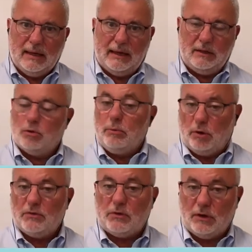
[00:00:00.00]
And only
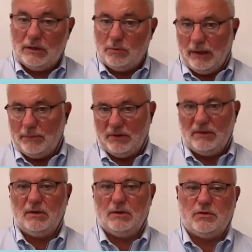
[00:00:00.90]
1/3 were
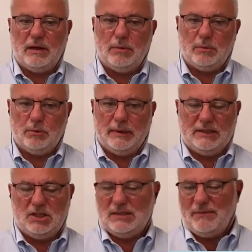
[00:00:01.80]
within those favorable
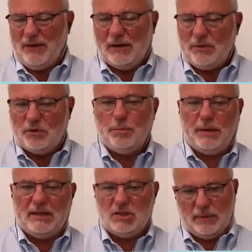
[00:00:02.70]
ranges. Very few
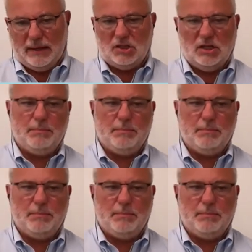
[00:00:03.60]
patients were actually